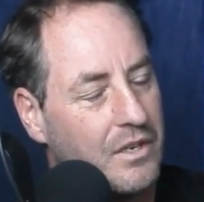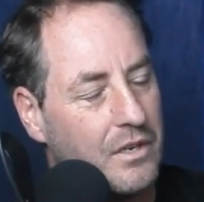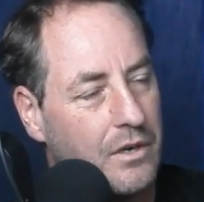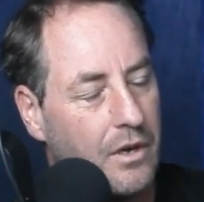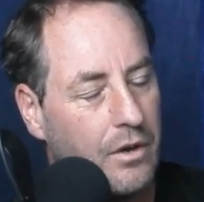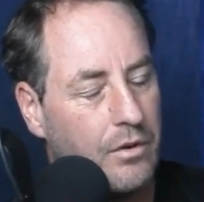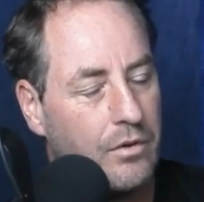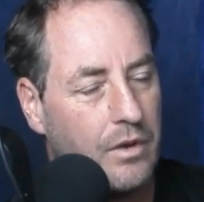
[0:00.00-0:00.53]
You
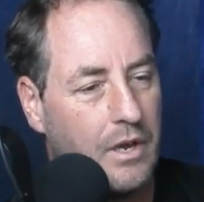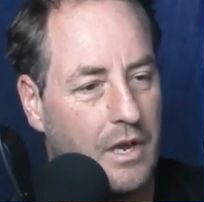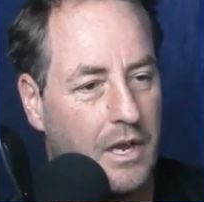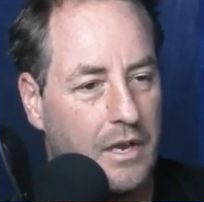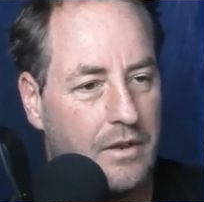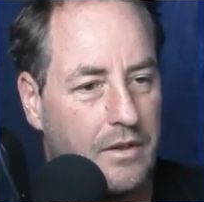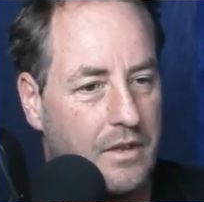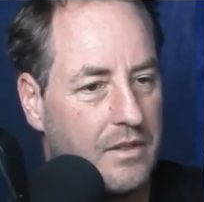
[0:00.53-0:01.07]
know,
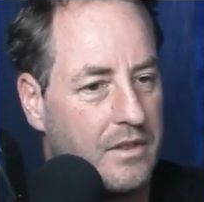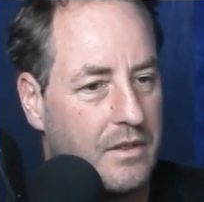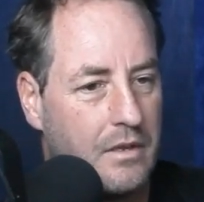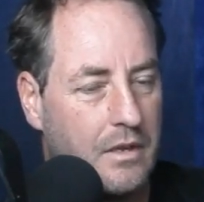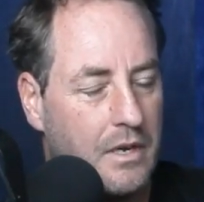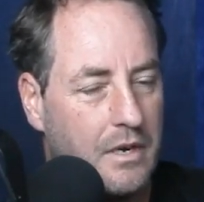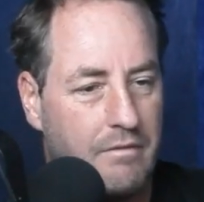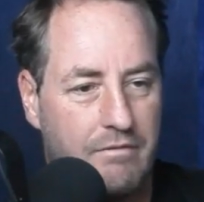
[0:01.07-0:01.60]
and that
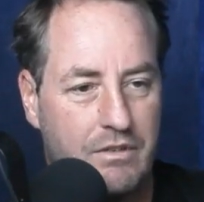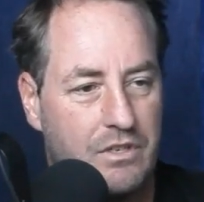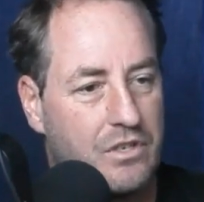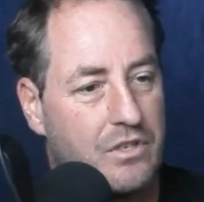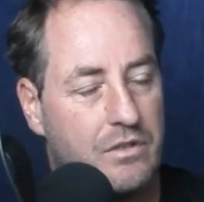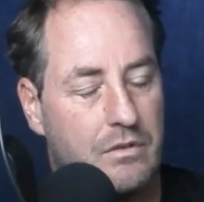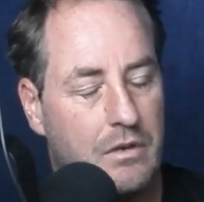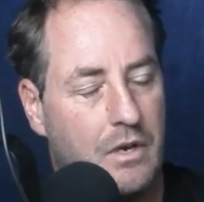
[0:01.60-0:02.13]

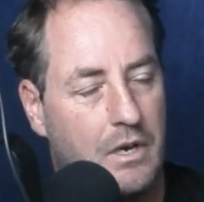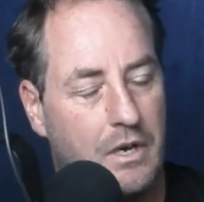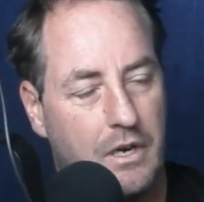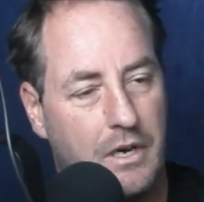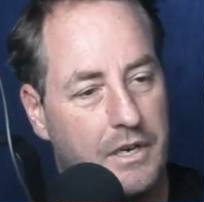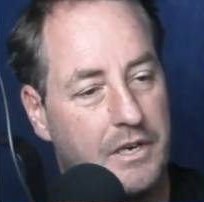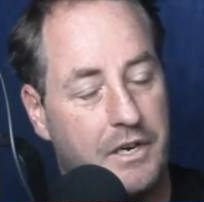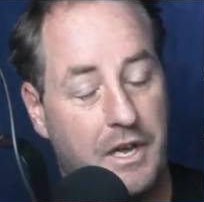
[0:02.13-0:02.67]

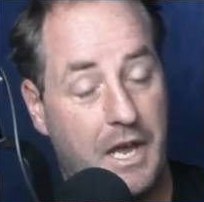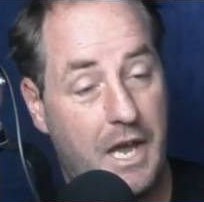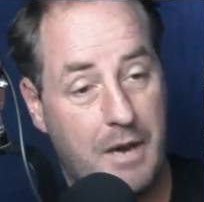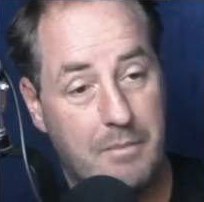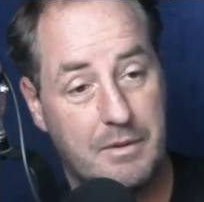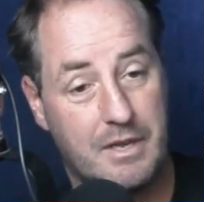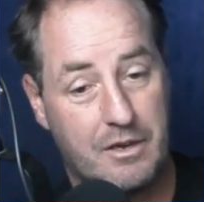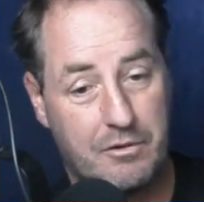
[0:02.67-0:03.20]
I don't know
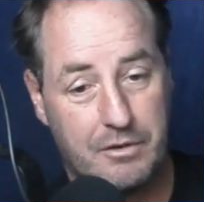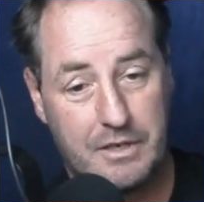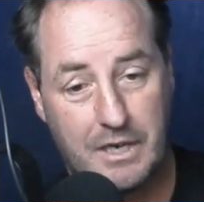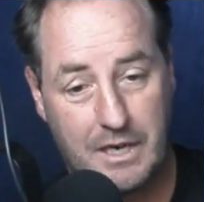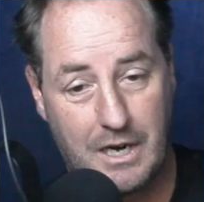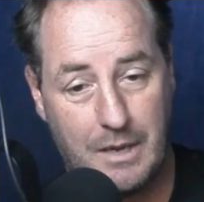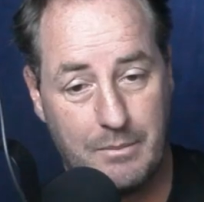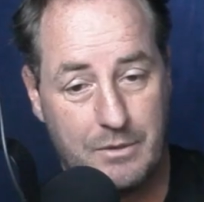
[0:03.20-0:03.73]
how many
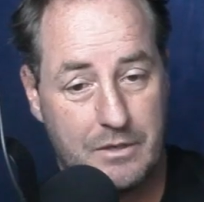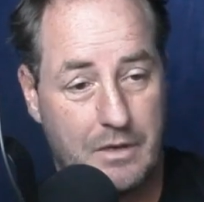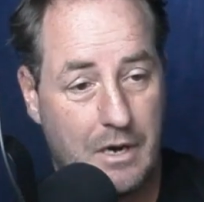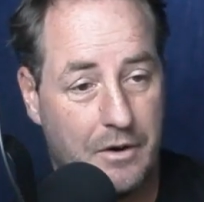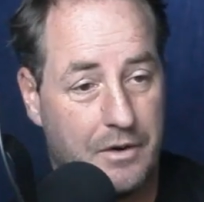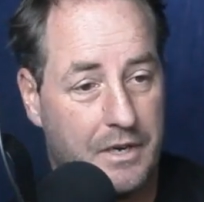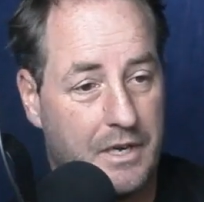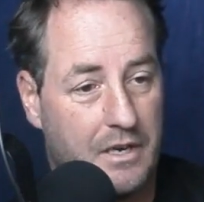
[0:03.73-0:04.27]
cricket clubs there
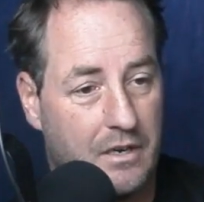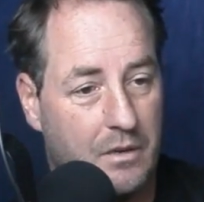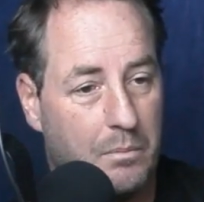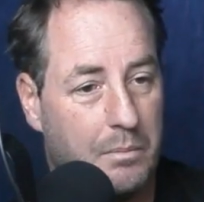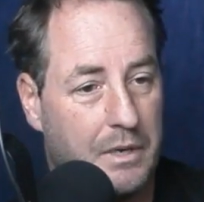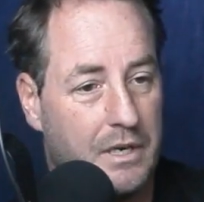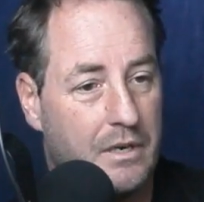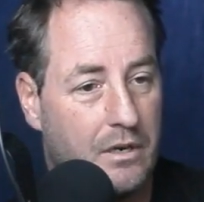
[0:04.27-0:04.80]
are in
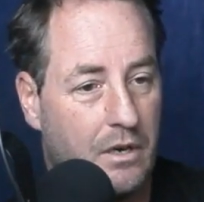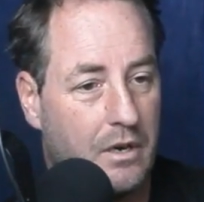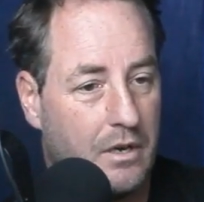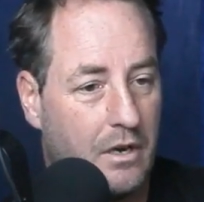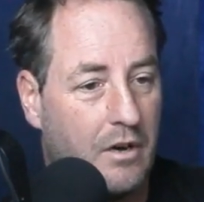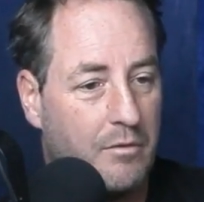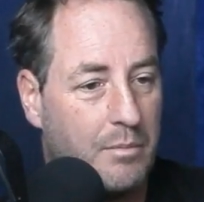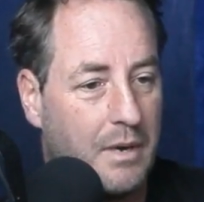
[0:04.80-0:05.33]
England, but
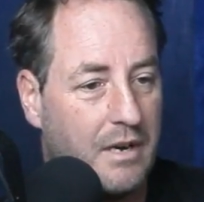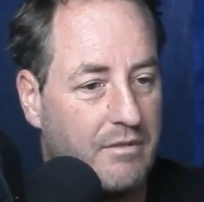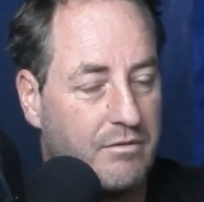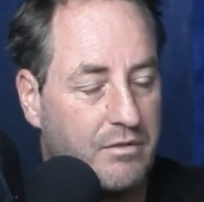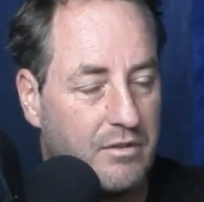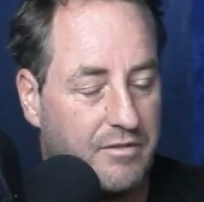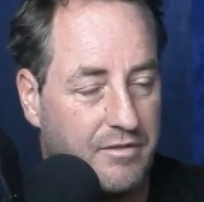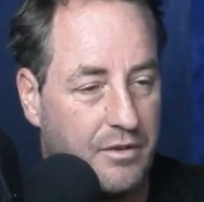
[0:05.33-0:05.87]
I've played
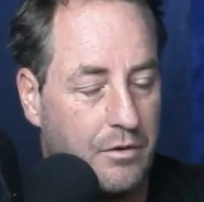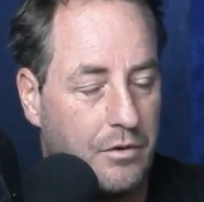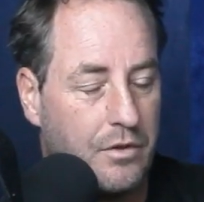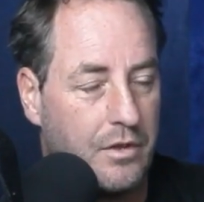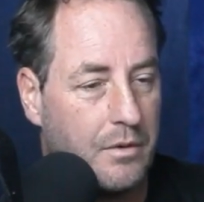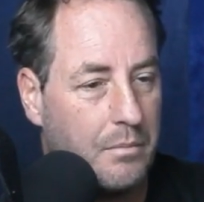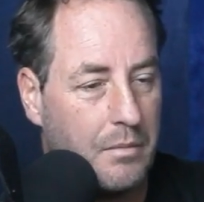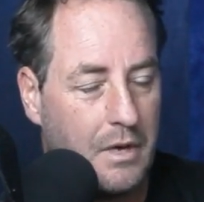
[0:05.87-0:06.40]
for a few
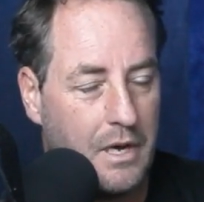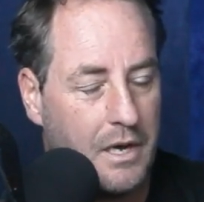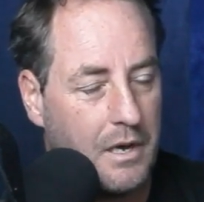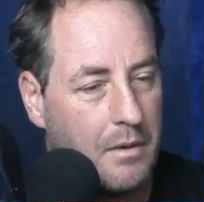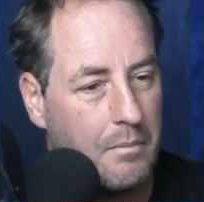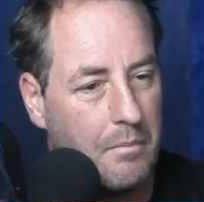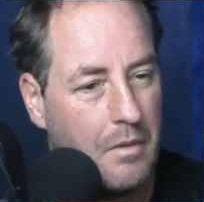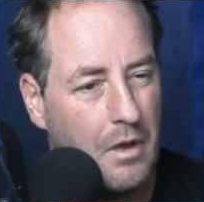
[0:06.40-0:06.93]
of them.
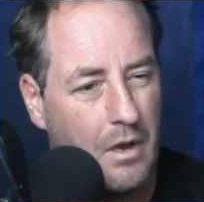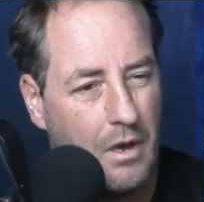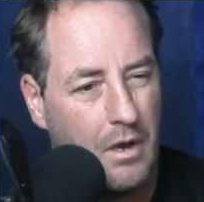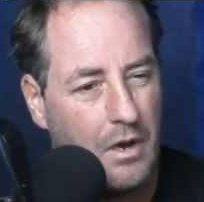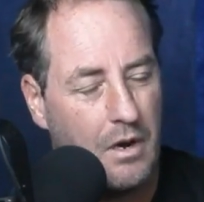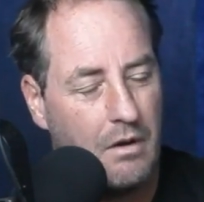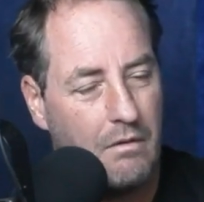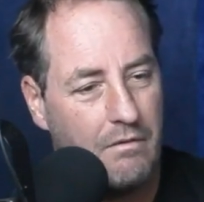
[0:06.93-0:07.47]

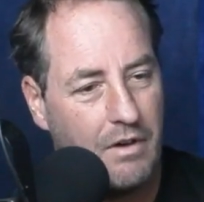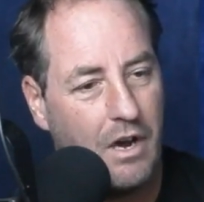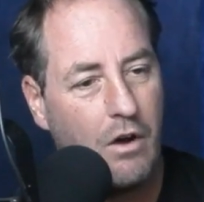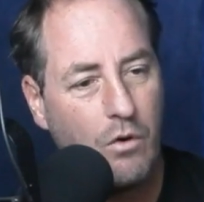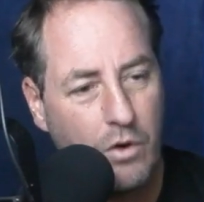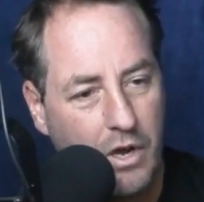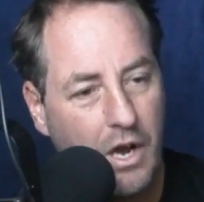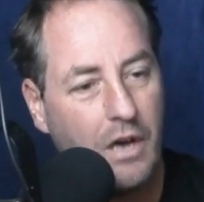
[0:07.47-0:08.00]

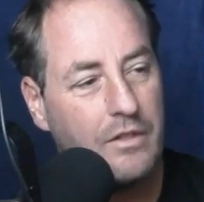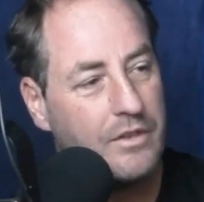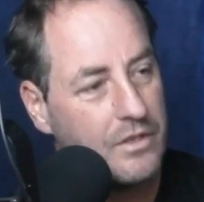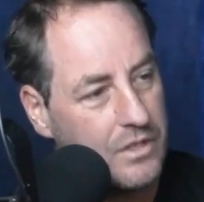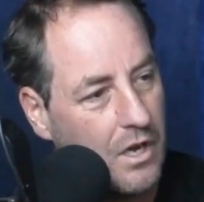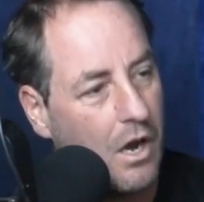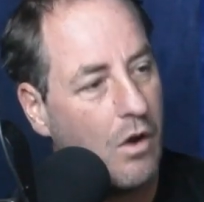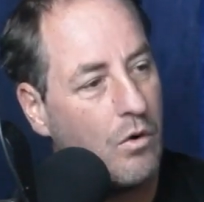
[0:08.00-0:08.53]

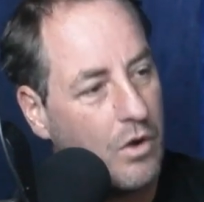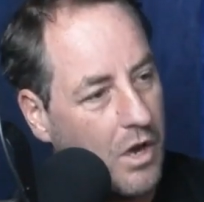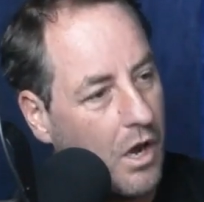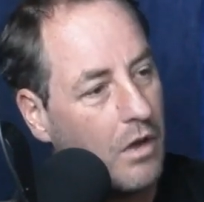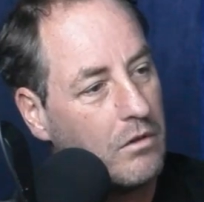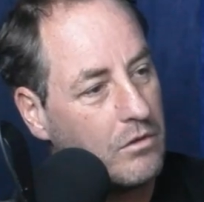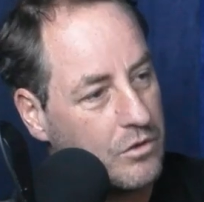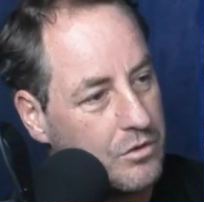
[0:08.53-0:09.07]
There's a whole
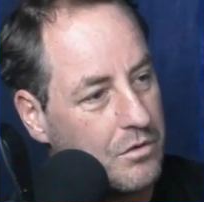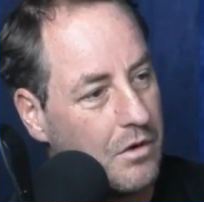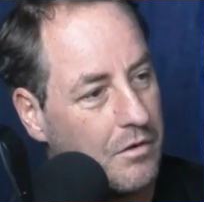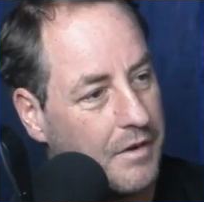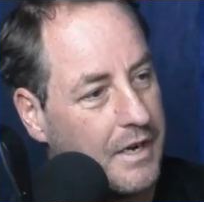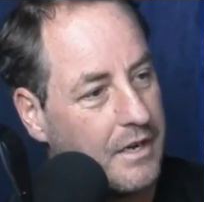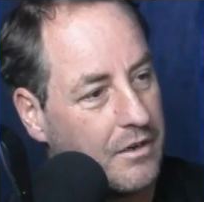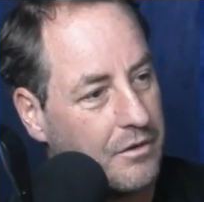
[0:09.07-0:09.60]
culture
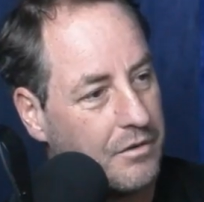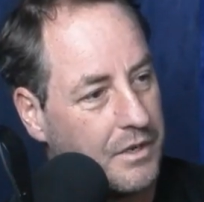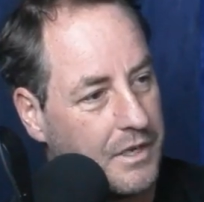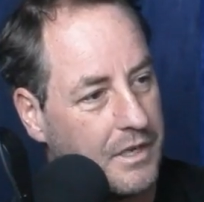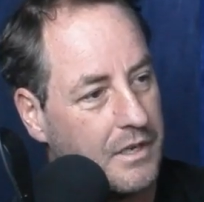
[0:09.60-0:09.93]
around cricket.